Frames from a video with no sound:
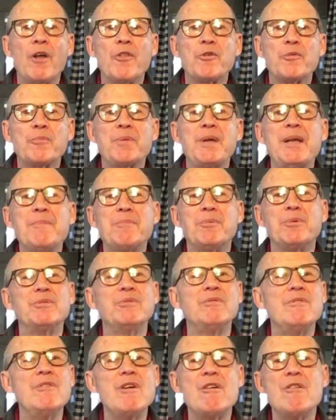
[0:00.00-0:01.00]
other people
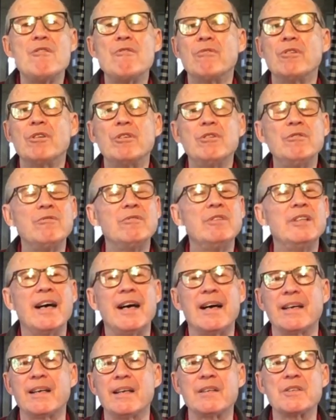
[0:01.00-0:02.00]
know who
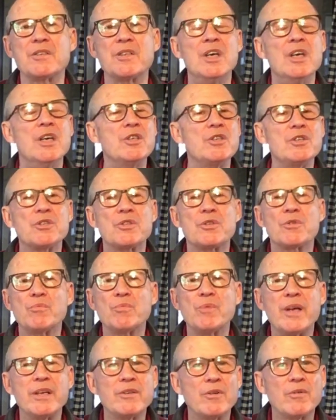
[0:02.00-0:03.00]
God is, to
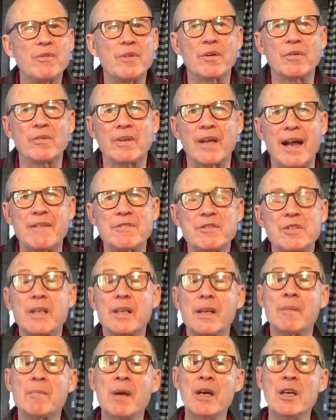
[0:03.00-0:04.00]
surrender their lives to
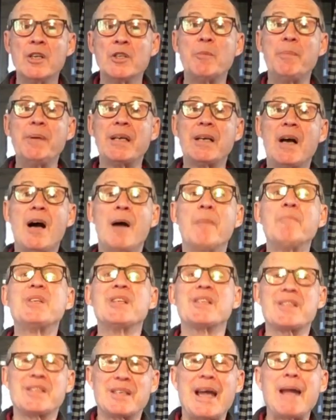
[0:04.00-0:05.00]
Him, to become
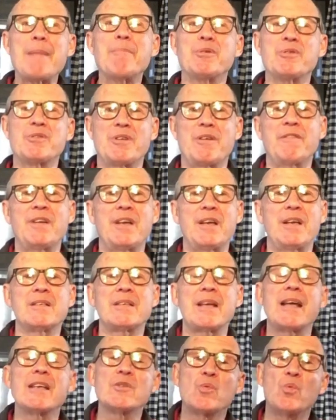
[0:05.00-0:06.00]
disciples of His
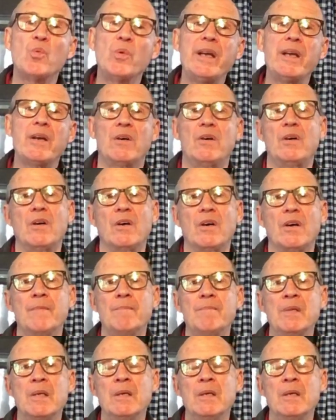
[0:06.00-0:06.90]
as we are,